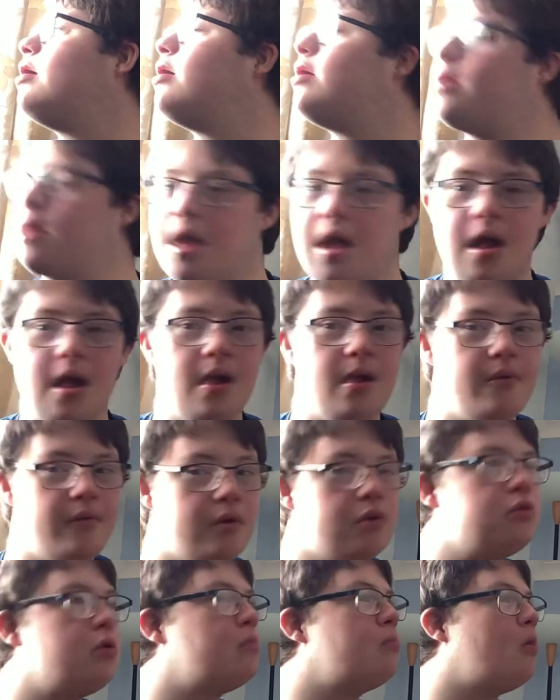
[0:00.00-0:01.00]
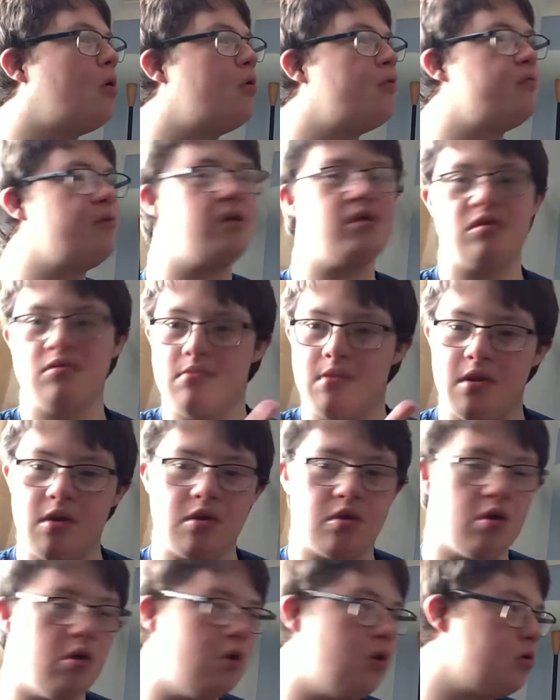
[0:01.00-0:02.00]
Girl for them office, really
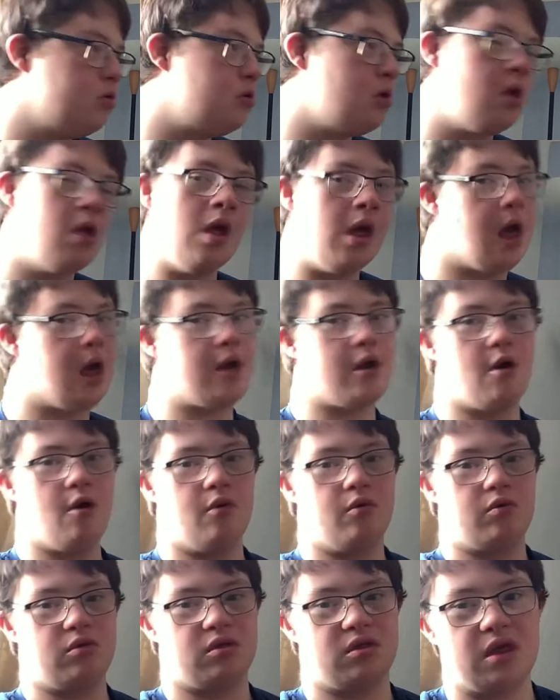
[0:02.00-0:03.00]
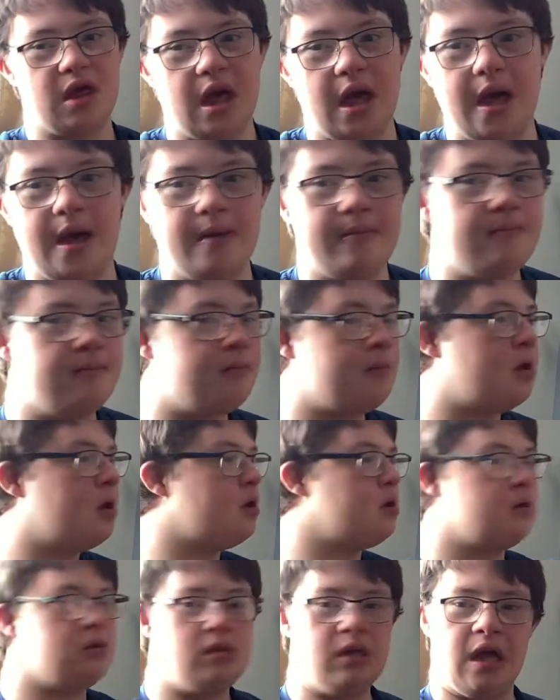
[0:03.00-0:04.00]
good. I got Sam,
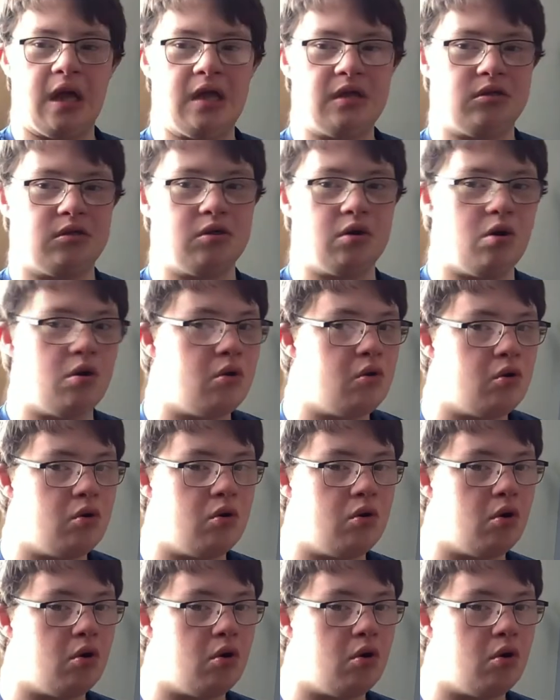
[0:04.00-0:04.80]
Nacho,